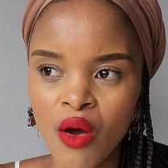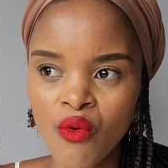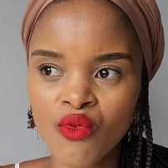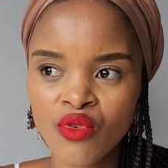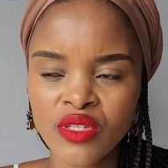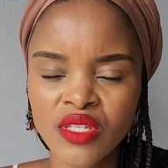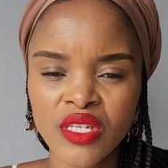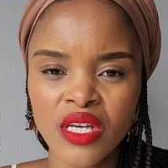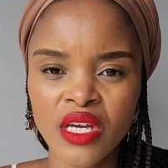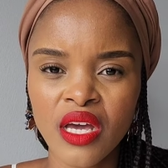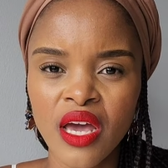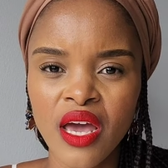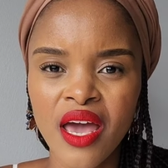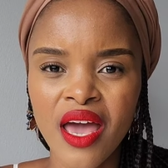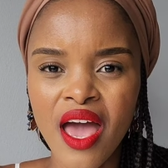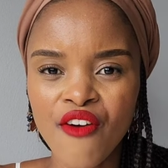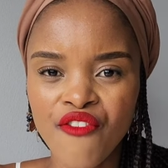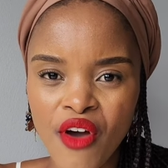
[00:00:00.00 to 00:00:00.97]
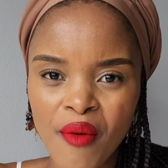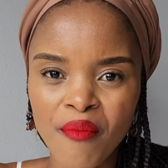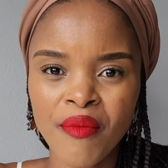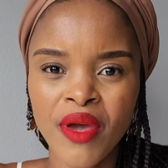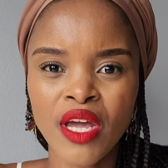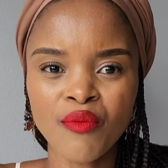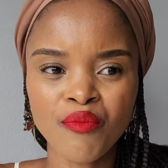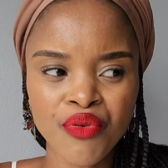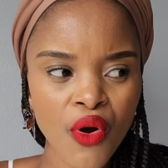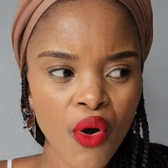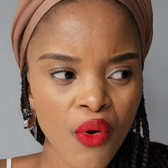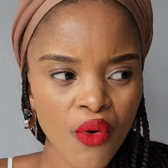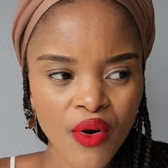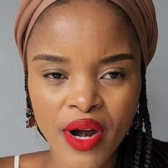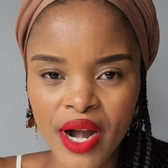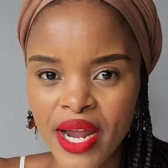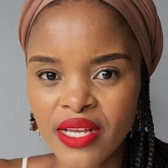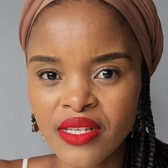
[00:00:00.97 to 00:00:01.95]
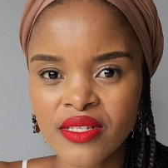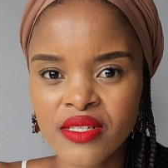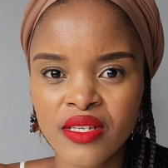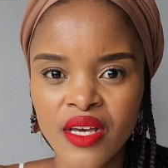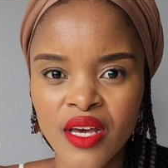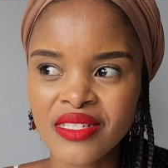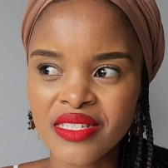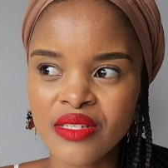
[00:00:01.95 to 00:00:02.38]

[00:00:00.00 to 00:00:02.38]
Ukuthi, have I made progress?